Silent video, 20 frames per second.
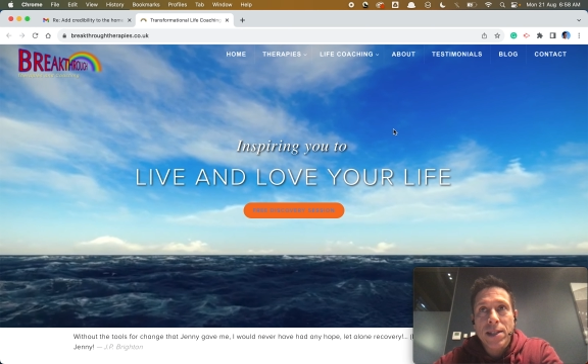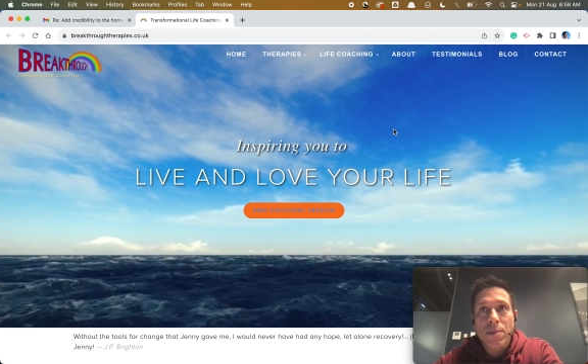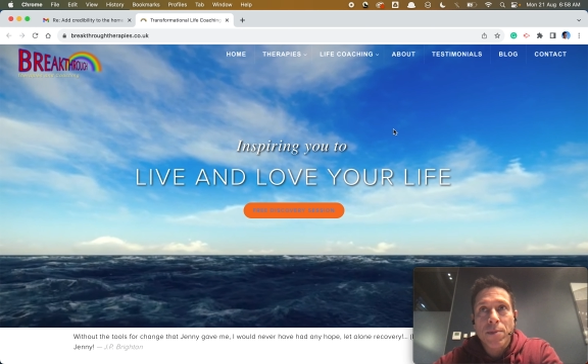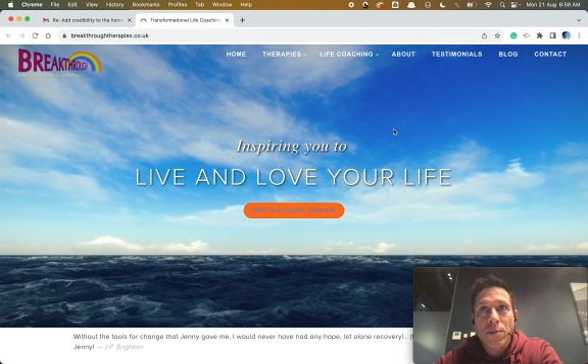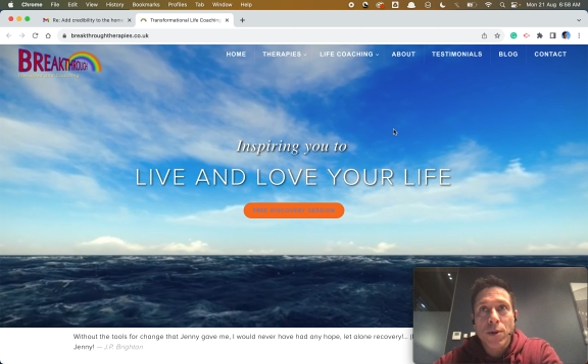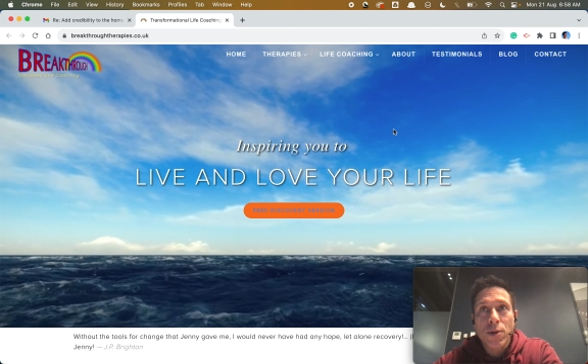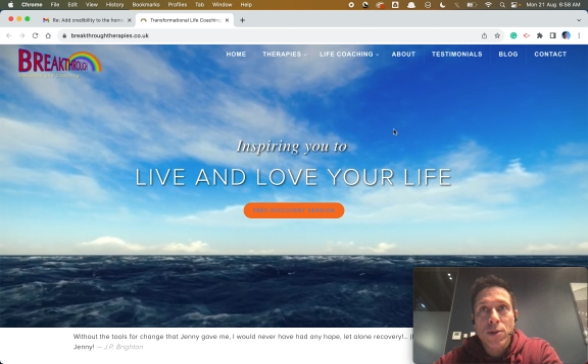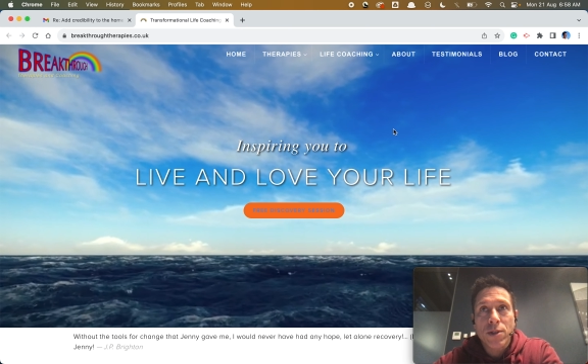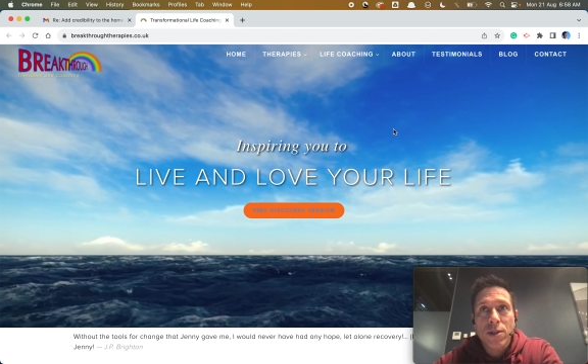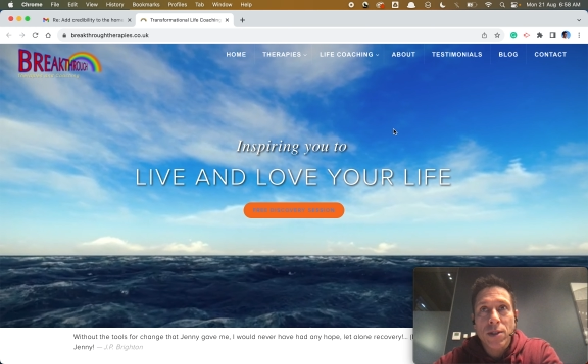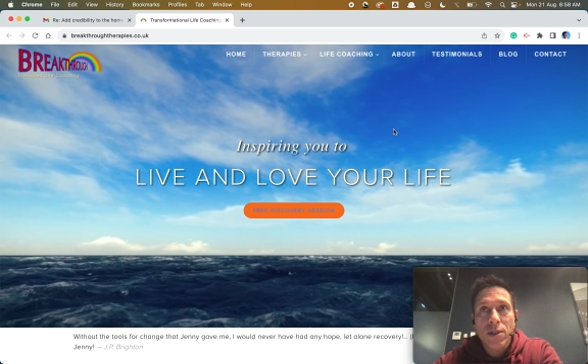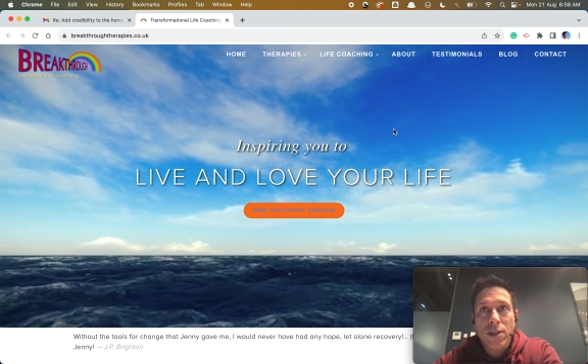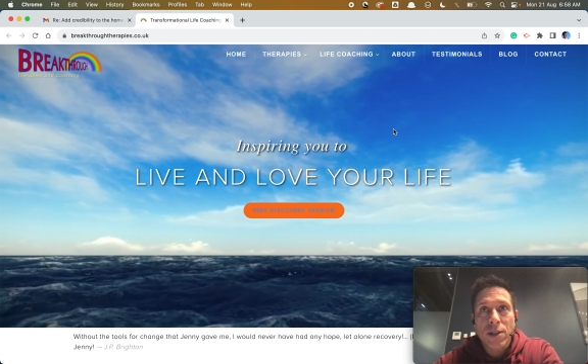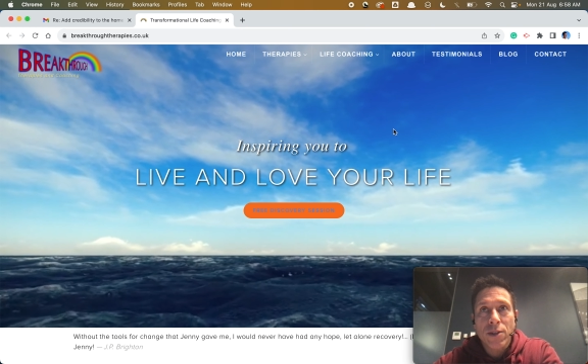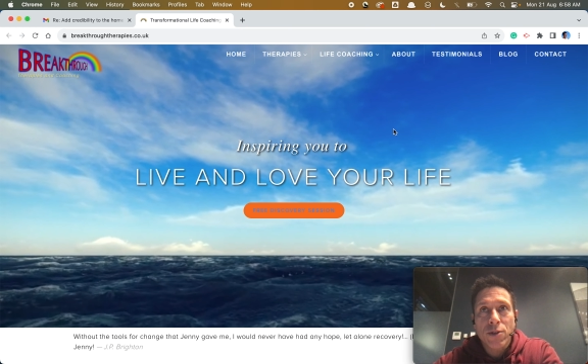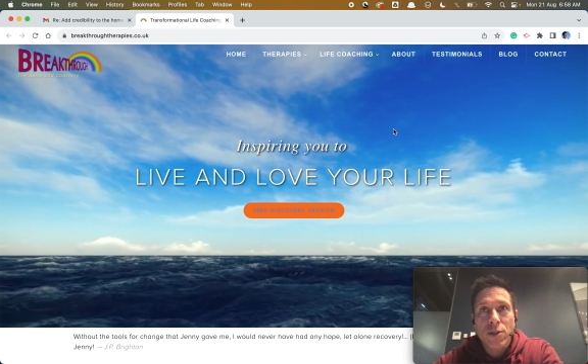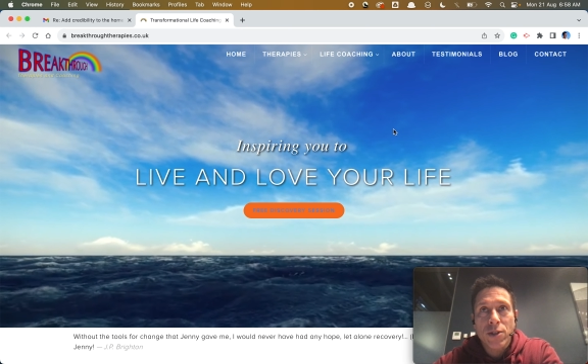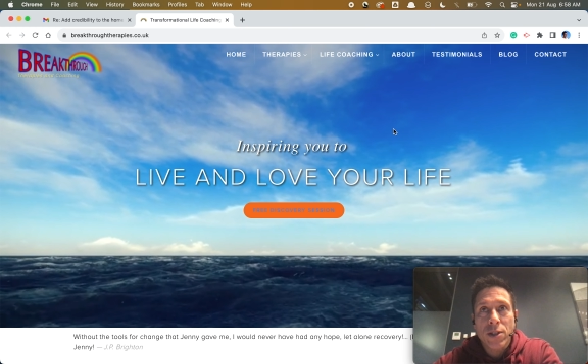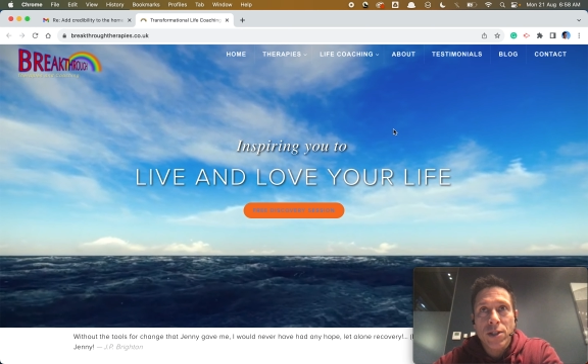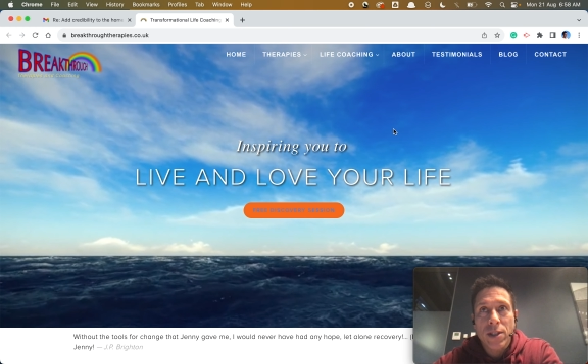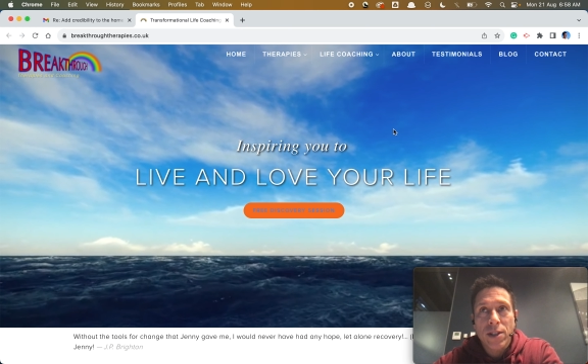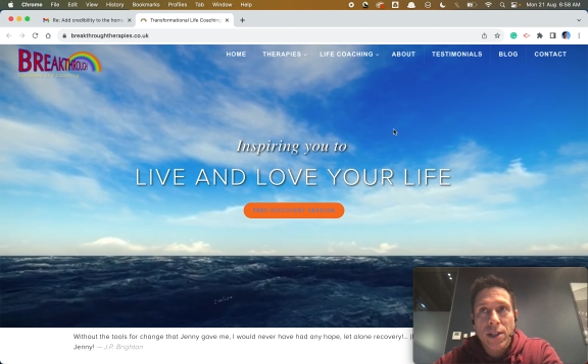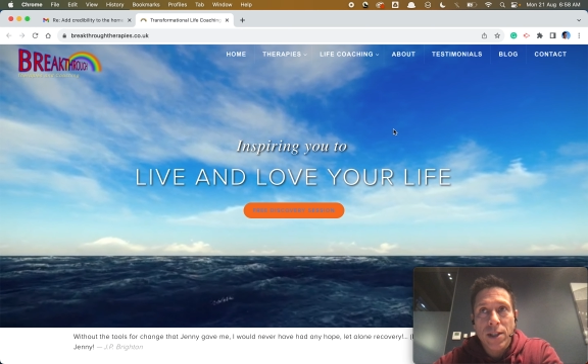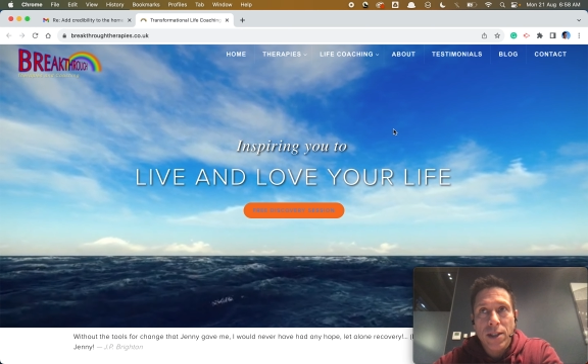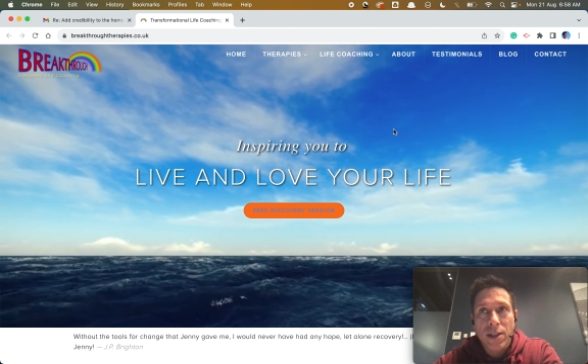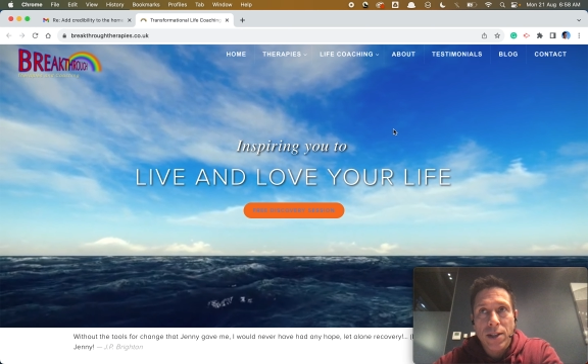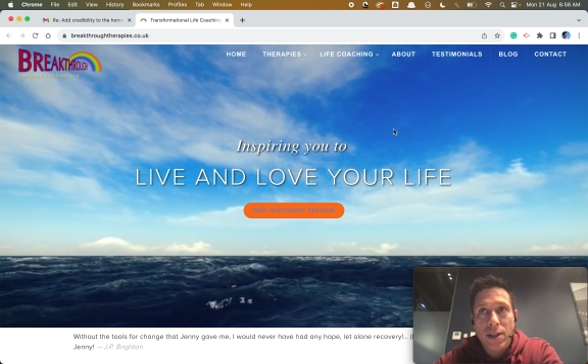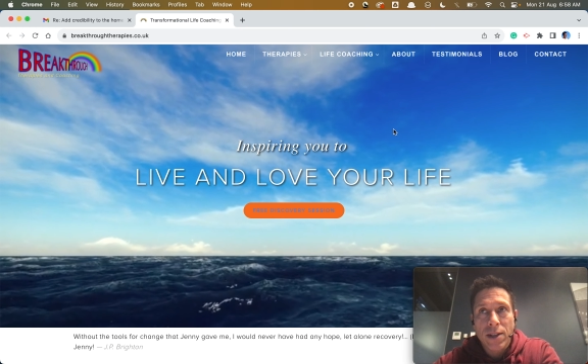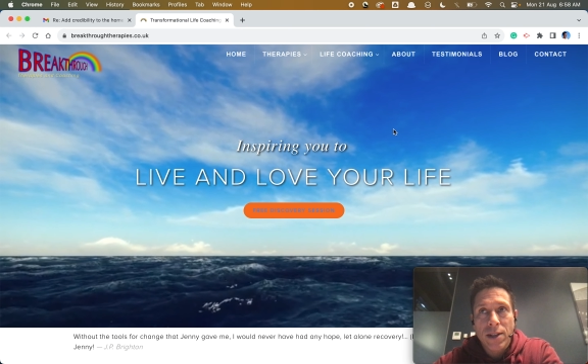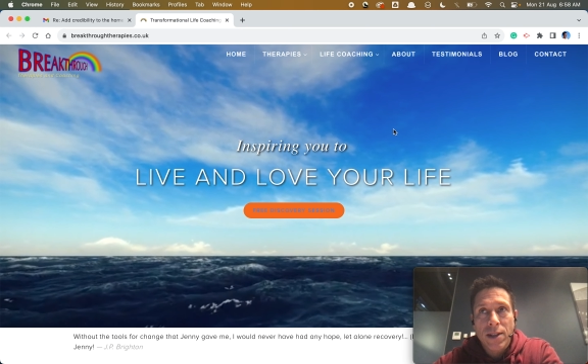I'm mostly interested
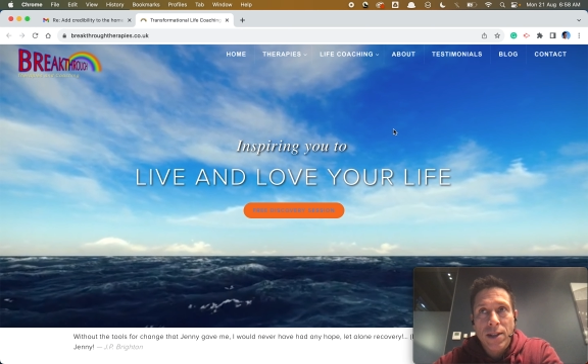in: